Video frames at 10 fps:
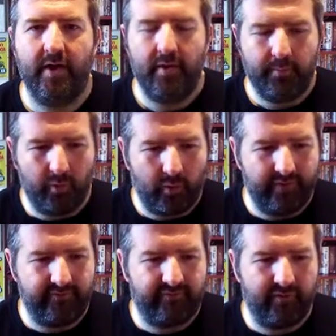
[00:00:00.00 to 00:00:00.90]
But
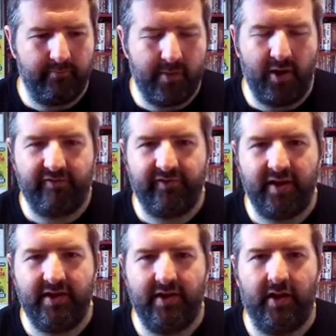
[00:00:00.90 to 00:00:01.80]
with
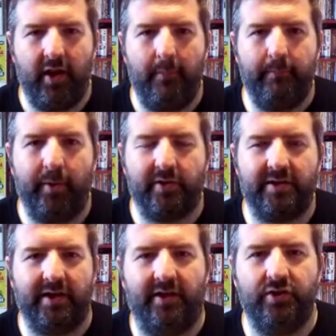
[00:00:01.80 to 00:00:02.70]
Murphy and
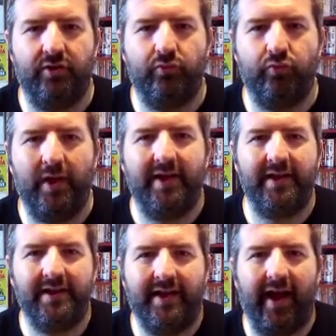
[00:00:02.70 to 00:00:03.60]
Boddicker, you
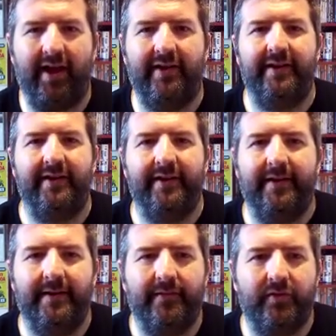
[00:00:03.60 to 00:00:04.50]
really get
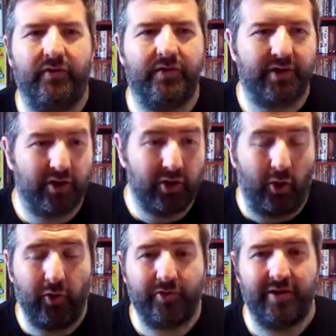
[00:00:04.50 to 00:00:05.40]
the
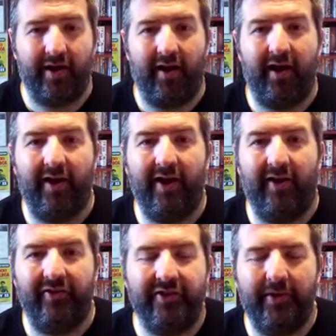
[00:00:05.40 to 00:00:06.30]
good
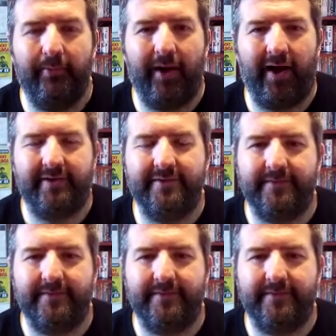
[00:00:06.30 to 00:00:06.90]
and the bad.